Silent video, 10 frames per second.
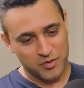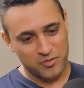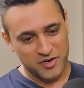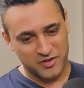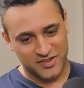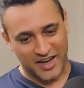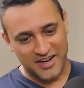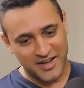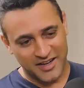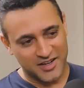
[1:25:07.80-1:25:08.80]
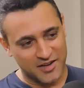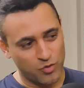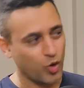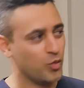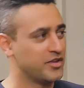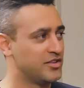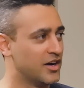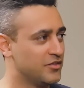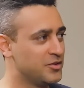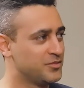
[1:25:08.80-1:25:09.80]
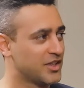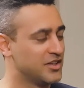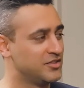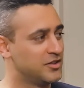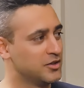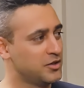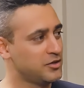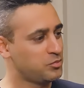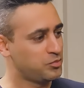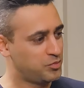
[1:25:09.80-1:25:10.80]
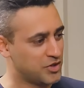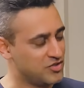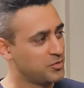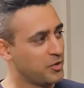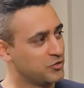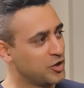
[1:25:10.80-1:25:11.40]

A side gag that I've always loved is the principal of the